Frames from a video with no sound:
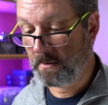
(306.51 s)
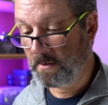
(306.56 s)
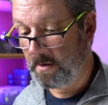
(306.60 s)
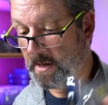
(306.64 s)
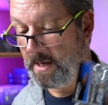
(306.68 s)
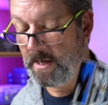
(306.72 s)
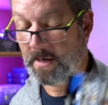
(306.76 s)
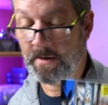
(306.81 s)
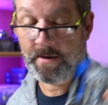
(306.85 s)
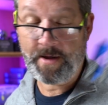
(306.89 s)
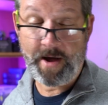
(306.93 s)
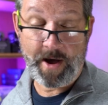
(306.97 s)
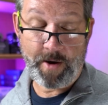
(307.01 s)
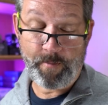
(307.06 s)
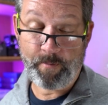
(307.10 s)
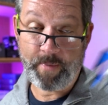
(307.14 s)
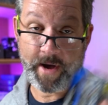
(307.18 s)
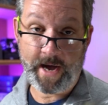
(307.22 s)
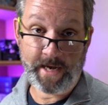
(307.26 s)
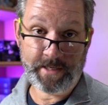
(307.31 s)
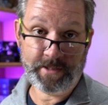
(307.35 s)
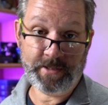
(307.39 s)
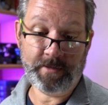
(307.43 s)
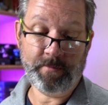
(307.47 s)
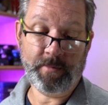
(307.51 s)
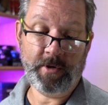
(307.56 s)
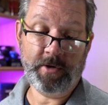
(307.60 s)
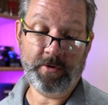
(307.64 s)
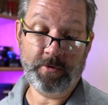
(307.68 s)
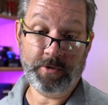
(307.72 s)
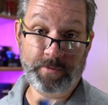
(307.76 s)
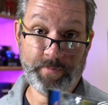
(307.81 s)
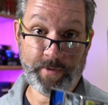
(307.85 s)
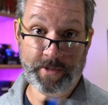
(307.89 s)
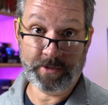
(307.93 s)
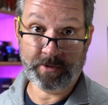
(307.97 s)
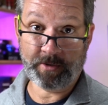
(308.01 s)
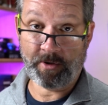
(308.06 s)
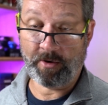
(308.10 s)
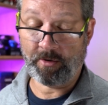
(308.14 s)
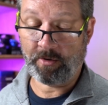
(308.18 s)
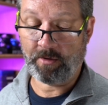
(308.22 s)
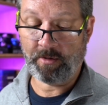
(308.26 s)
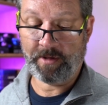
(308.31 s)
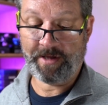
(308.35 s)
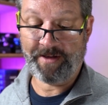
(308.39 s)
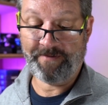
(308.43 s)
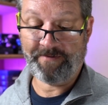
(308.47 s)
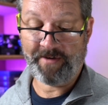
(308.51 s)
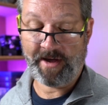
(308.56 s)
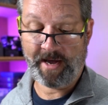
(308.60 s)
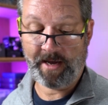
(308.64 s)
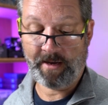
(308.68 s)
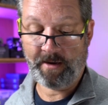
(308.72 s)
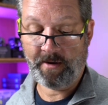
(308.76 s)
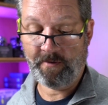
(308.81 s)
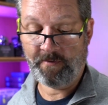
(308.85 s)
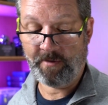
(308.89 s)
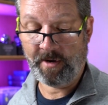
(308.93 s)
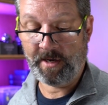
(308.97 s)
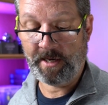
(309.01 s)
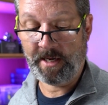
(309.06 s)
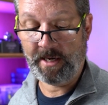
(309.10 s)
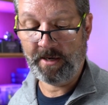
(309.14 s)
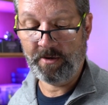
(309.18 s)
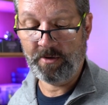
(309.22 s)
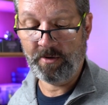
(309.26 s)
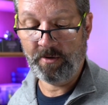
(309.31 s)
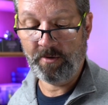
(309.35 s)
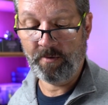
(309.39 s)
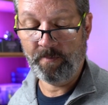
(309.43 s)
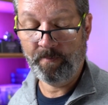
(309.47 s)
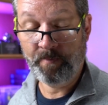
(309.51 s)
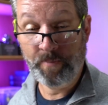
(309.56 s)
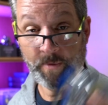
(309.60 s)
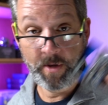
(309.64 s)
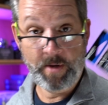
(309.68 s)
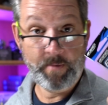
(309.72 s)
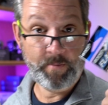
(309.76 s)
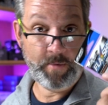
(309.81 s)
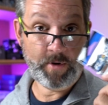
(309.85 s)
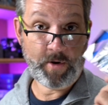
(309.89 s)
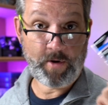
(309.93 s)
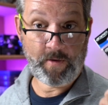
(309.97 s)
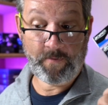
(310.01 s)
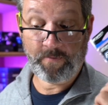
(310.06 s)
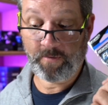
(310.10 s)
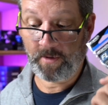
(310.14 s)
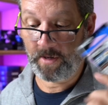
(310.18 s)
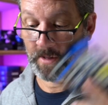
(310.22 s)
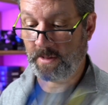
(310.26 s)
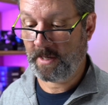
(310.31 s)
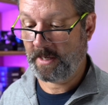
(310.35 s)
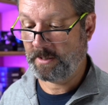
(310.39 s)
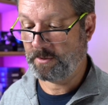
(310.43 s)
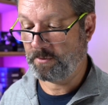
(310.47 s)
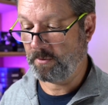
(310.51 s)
and I'll buy some underspins locally if I need to, but hopefully these